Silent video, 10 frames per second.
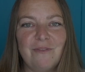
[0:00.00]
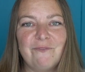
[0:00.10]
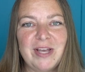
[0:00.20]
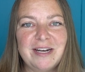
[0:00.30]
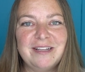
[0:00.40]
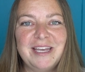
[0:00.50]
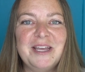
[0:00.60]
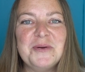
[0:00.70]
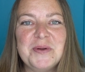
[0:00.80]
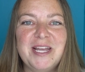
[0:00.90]

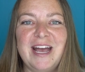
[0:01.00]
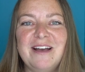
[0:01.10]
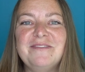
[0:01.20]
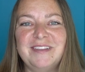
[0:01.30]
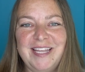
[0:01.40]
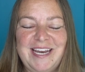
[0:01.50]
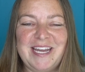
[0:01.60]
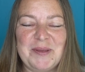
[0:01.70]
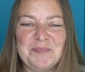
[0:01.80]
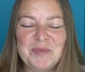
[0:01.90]
Finally, we have
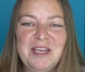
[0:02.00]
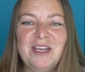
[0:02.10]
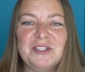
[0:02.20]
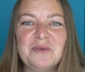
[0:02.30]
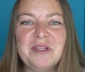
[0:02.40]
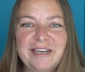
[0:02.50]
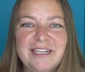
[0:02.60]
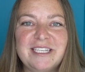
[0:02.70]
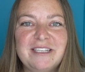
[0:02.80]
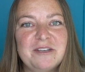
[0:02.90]
landing. So
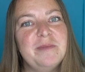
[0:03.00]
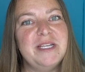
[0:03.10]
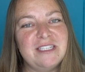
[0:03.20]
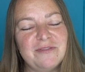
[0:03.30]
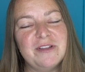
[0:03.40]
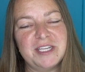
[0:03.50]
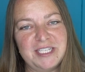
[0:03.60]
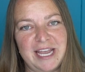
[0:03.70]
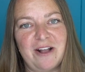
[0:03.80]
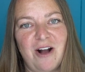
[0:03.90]
landing is a little bit different than
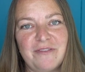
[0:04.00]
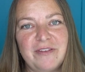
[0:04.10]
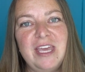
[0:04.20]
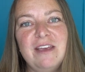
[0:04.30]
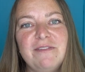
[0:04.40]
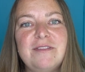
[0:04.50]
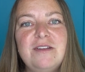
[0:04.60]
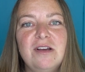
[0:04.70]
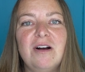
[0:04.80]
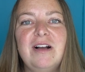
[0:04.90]
takeoff. If
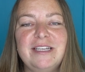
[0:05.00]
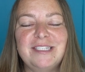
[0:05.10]
the dog is